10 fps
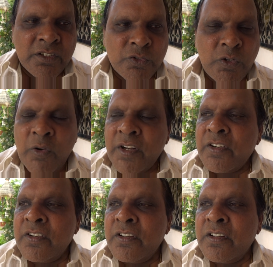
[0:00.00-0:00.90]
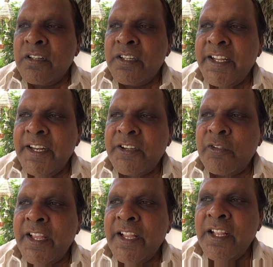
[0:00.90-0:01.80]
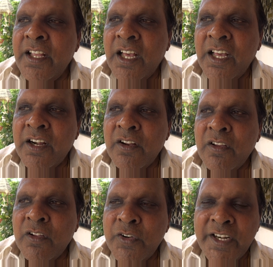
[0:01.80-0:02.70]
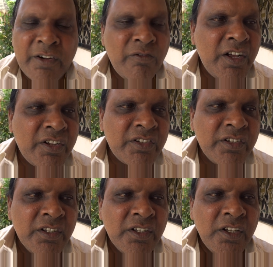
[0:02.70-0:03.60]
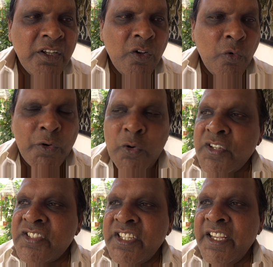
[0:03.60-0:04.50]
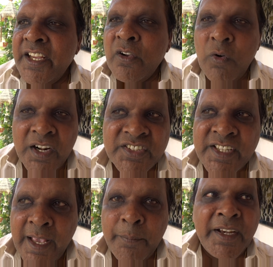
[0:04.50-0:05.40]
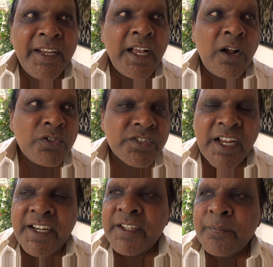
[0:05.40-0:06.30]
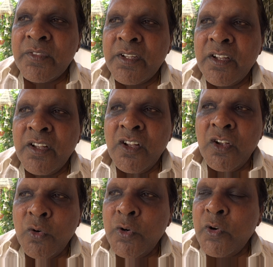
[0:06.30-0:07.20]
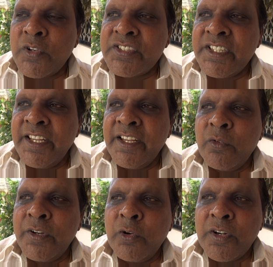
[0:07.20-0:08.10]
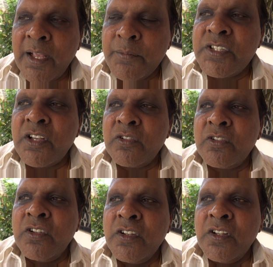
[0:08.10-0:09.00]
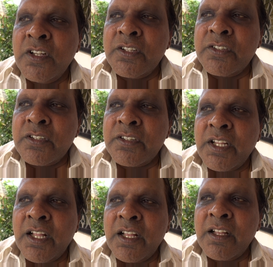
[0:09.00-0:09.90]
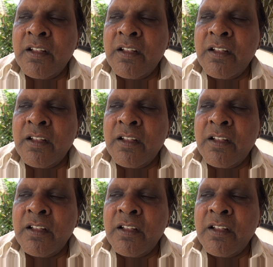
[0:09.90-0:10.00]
to our day-to-day or routine work. We don't see what is happening outside. We don't observe the